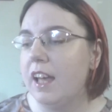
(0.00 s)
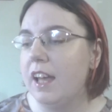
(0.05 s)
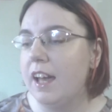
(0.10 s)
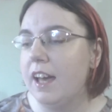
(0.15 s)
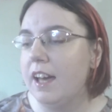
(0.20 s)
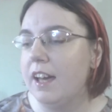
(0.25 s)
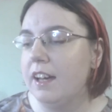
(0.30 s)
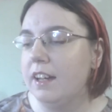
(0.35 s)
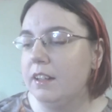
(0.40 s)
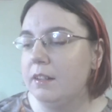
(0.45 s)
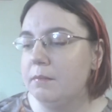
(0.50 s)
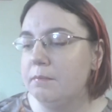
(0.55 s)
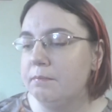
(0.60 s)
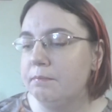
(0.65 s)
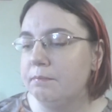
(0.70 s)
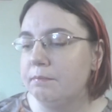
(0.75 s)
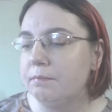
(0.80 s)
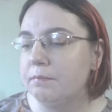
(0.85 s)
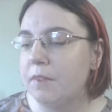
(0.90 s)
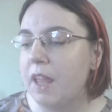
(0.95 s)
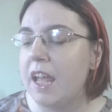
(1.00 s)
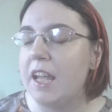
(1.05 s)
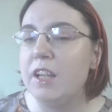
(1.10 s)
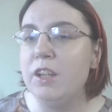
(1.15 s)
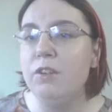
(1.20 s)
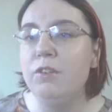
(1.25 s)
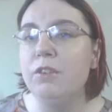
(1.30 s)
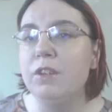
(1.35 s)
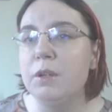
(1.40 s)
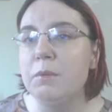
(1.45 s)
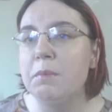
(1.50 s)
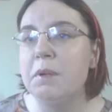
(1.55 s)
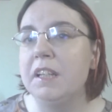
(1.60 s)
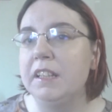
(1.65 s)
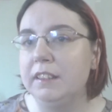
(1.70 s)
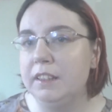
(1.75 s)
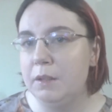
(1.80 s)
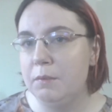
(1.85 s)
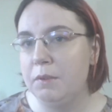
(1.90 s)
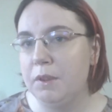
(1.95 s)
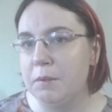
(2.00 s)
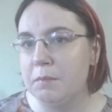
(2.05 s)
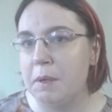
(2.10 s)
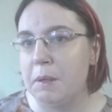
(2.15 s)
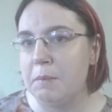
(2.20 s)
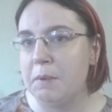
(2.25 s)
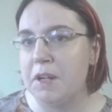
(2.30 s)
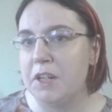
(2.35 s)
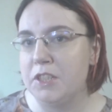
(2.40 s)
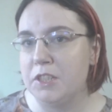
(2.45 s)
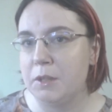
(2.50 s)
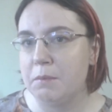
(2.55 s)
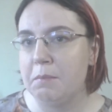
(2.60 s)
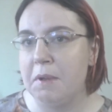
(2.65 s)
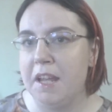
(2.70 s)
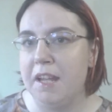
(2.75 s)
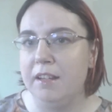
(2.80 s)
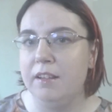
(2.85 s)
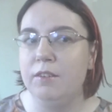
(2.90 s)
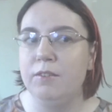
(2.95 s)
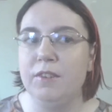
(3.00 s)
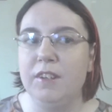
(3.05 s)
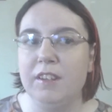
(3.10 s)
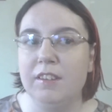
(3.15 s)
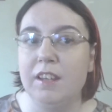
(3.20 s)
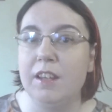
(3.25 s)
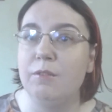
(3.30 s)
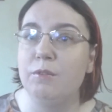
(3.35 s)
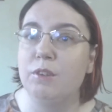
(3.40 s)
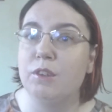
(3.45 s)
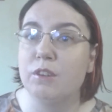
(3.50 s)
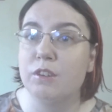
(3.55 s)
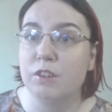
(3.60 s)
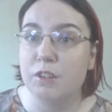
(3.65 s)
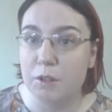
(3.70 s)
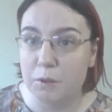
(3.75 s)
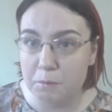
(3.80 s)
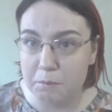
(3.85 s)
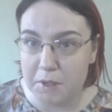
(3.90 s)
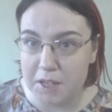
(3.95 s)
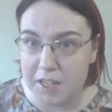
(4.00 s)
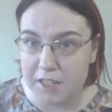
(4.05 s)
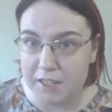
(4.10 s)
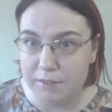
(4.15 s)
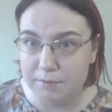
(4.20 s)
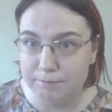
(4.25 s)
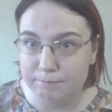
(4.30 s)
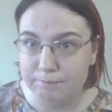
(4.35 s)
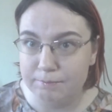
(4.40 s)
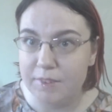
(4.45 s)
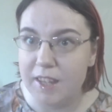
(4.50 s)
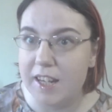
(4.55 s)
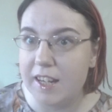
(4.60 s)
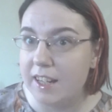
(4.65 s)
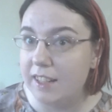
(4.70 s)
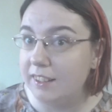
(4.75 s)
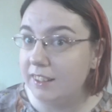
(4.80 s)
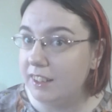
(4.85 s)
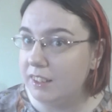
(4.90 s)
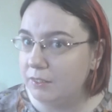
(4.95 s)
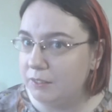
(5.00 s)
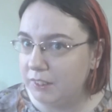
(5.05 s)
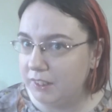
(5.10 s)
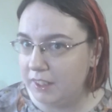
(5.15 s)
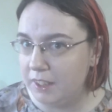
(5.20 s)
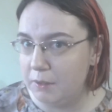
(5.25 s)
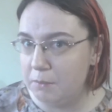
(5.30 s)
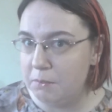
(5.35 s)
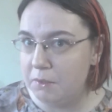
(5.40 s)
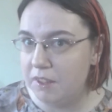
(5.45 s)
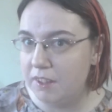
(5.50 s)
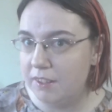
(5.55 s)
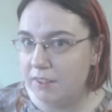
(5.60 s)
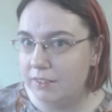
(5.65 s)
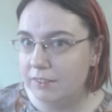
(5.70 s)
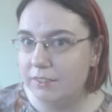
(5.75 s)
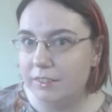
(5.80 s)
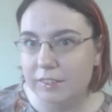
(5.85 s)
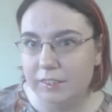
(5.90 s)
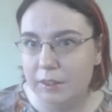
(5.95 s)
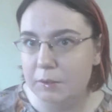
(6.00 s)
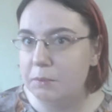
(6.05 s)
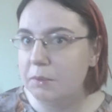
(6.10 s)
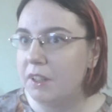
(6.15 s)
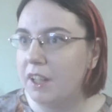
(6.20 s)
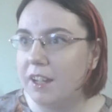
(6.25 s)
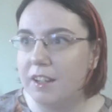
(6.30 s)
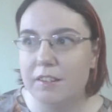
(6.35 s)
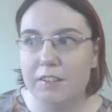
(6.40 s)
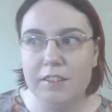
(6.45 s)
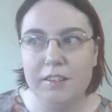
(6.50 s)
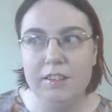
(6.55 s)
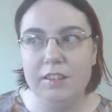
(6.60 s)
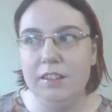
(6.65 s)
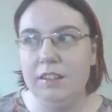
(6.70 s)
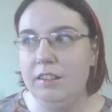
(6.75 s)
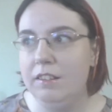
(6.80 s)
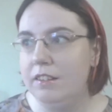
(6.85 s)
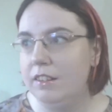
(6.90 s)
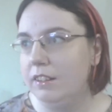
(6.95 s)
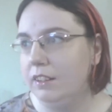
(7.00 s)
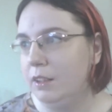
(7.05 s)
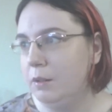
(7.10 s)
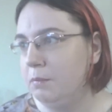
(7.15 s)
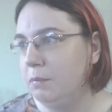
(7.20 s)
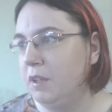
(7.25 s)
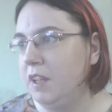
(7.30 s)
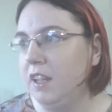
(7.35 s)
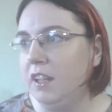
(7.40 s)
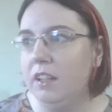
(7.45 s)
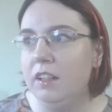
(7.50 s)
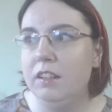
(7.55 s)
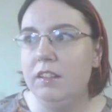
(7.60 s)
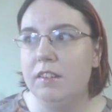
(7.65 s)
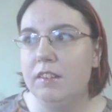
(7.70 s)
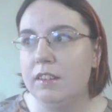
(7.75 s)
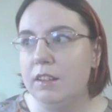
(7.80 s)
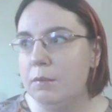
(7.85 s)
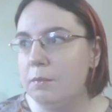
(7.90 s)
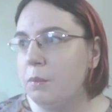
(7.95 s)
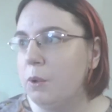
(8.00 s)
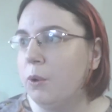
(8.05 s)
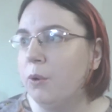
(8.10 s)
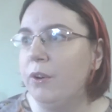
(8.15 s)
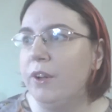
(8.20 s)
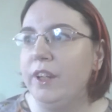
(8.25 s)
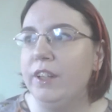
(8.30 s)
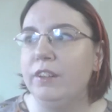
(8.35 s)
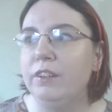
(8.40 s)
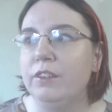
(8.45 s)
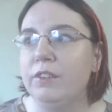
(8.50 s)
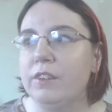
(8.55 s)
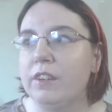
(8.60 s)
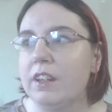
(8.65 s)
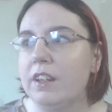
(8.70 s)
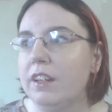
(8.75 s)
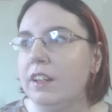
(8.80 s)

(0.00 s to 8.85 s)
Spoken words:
I usually put lips in my project pans because I have so many and I love lips, lip glosses, lip tints, lip oils,